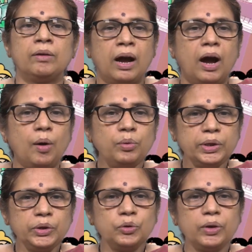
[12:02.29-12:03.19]
How
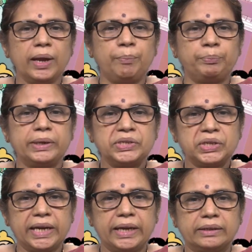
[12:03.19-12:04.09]
do you
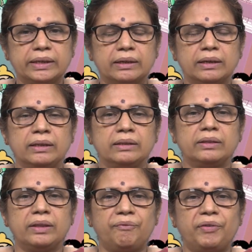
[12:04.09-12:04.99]
appreciate
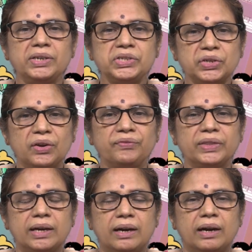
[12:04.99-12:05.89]
the function of
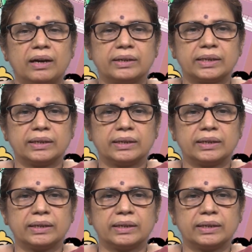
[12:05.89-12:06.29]
the heart?